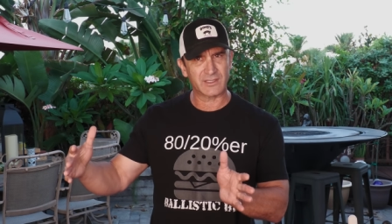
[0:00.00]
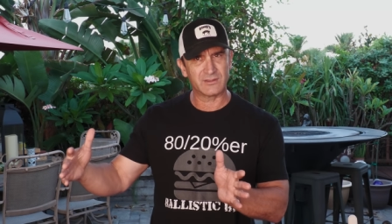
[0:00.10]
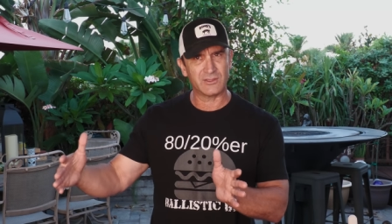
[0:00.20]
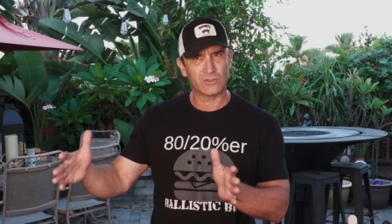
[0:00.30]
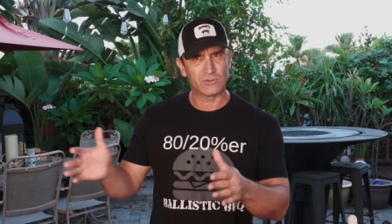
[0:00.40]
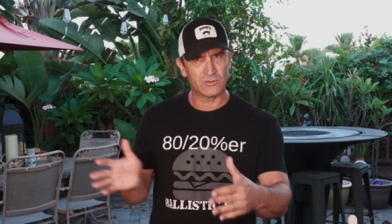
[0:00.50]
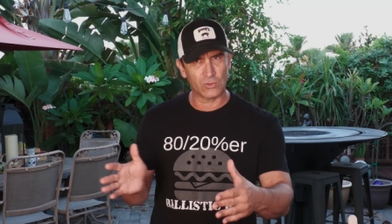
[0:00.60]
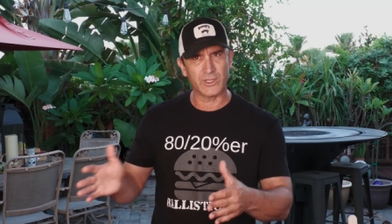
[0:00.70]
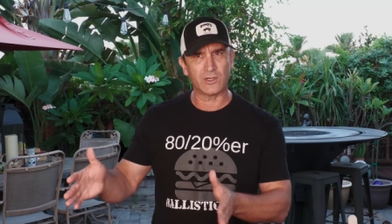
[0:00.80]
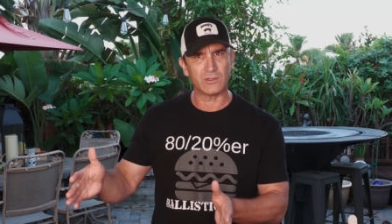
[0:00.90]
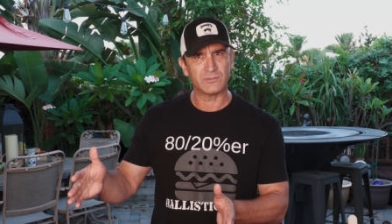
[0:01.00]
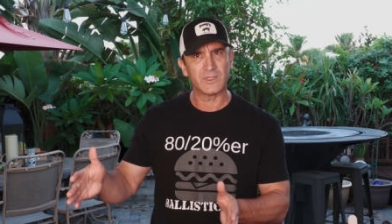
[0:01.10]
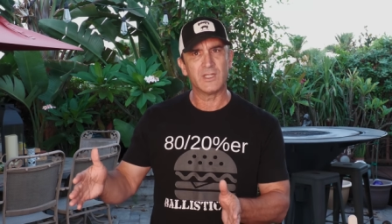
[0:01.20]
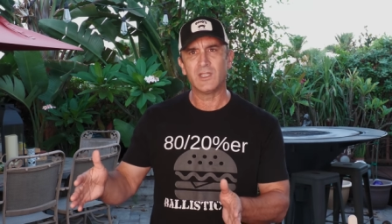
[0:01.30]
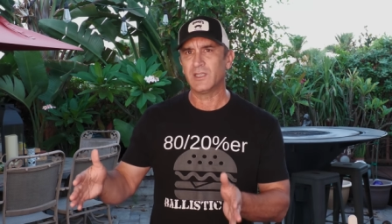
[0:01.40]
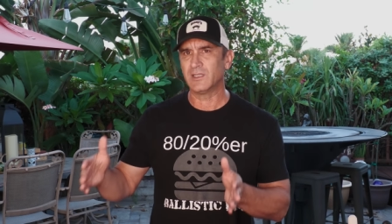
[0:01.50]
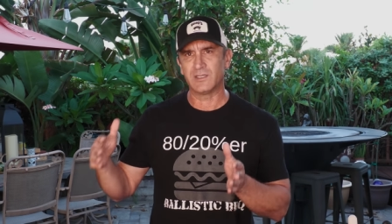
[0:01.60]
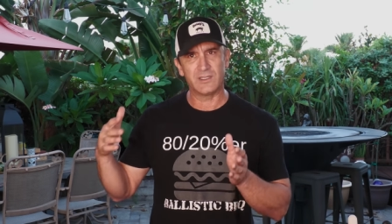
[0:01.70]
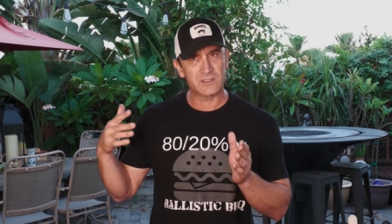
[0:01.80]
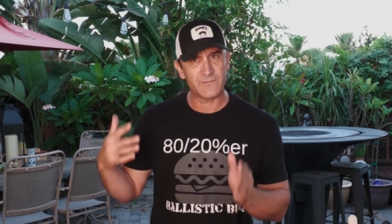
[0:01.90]
little griddle
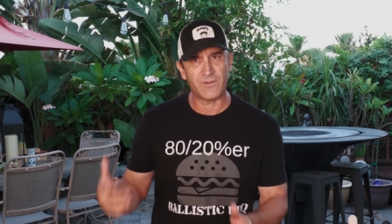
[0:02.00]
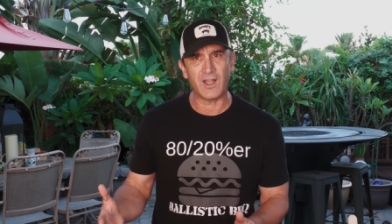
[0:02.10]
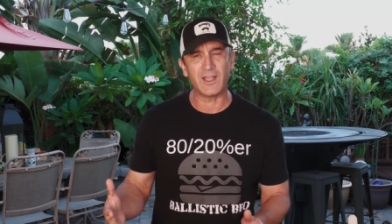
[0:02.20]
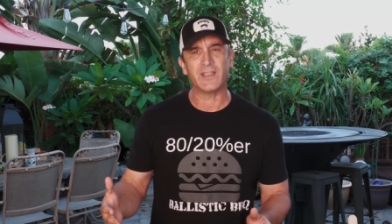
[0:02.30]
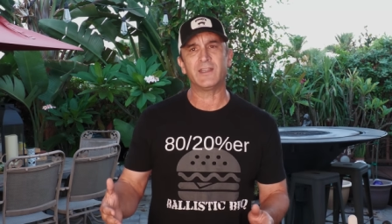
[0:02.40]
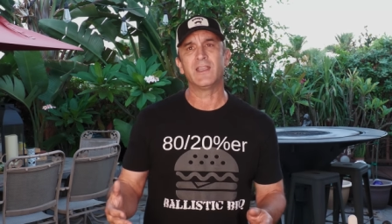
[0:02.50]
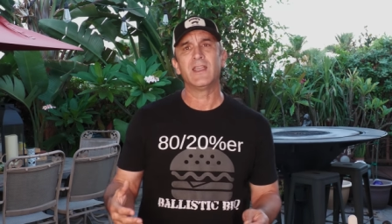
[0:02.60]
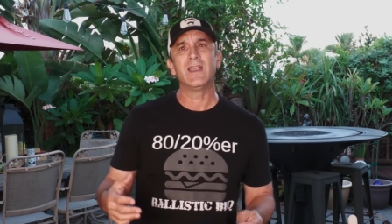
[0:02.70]
is fine.